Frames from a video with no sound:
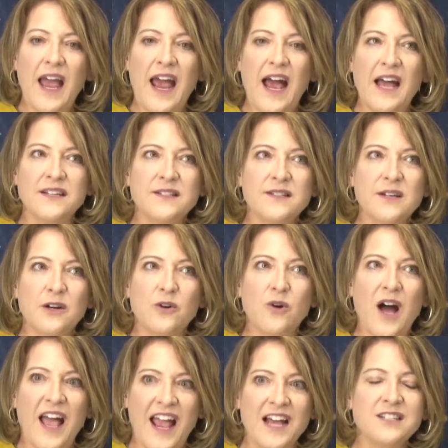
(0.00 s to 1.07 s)
And so
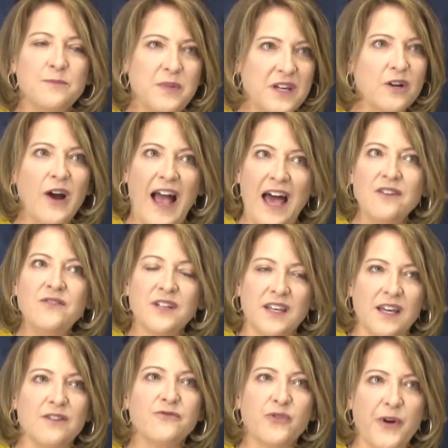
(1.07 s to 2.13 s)
I had to be her
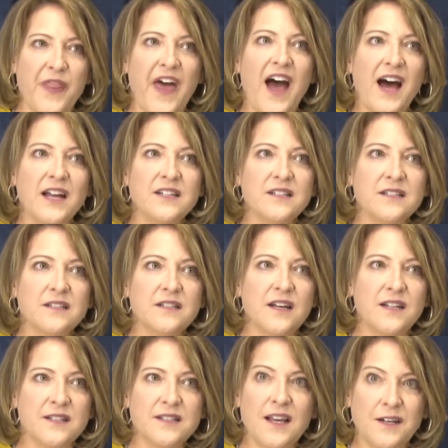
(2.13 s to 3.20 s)
advocate for that
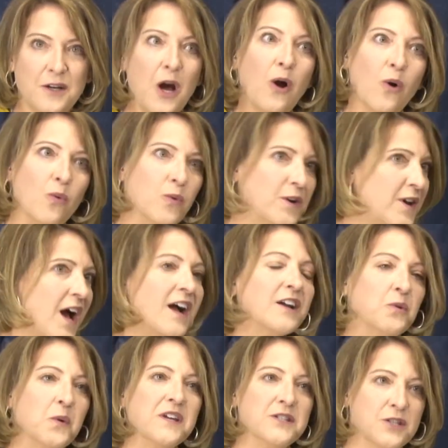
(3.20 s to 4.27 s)
and say, no, we're not
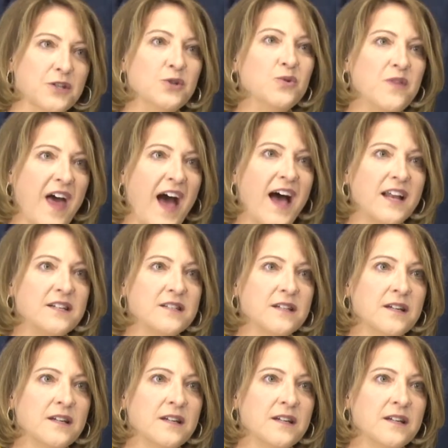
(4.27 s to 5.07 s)
going to do that.